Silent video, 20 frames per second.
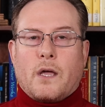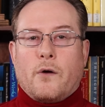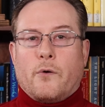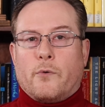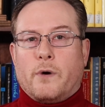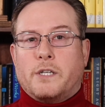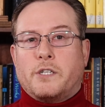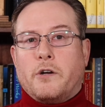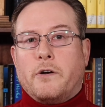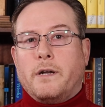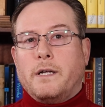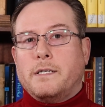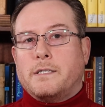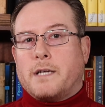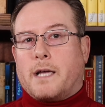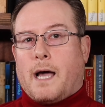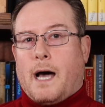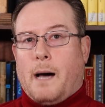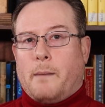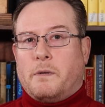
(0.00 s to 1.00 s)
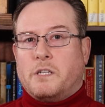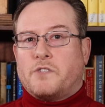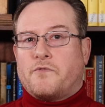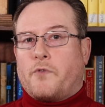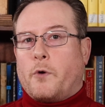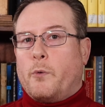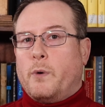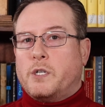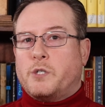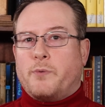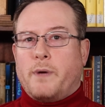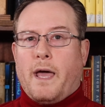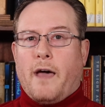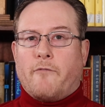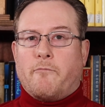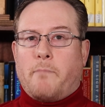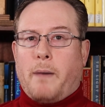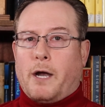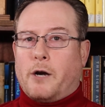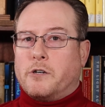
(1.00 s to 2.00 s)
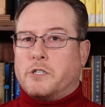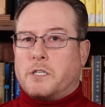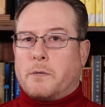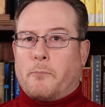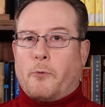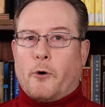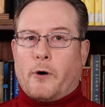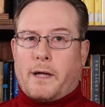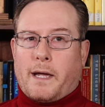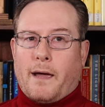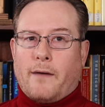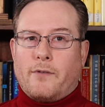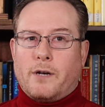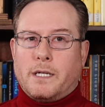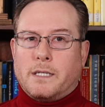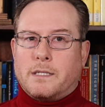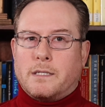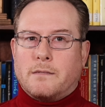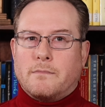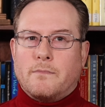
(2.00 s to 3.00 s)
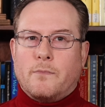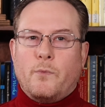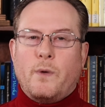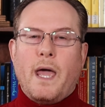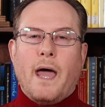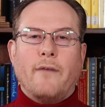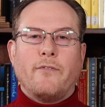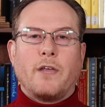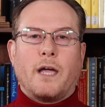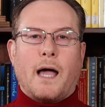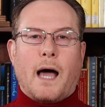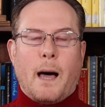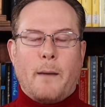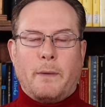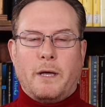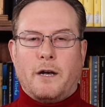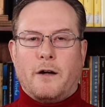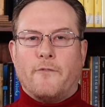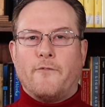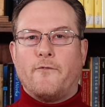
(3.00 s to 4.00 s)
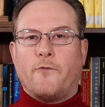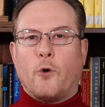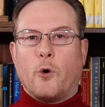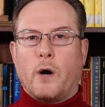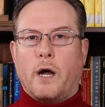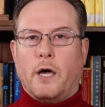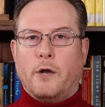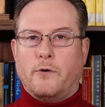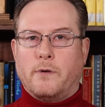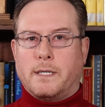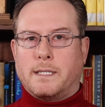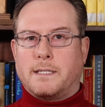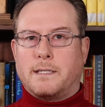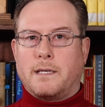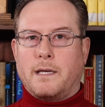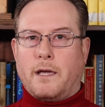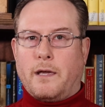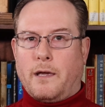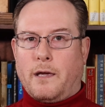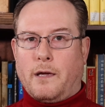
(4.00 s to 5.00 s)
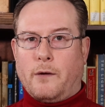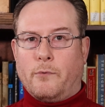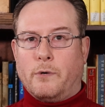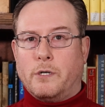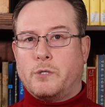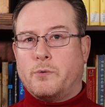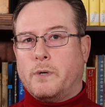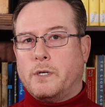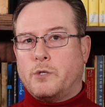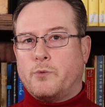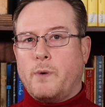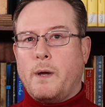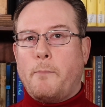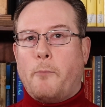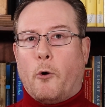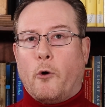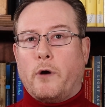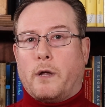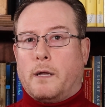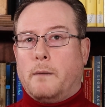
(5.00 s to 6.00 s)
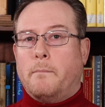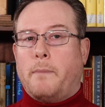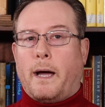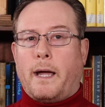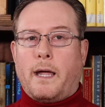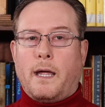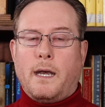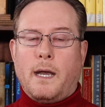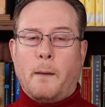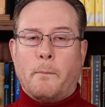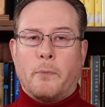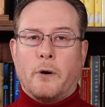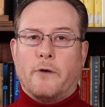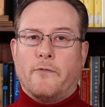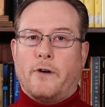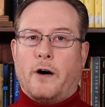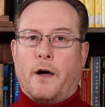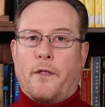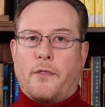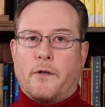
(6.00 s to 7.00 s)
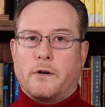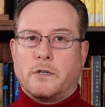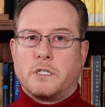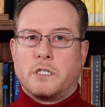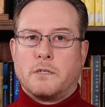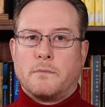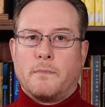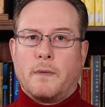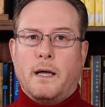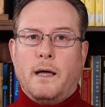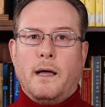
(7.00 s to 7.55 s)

Returning to comets for which we have better supporting evidence, we have the comet of 400 CE, which was reported by a number of authors.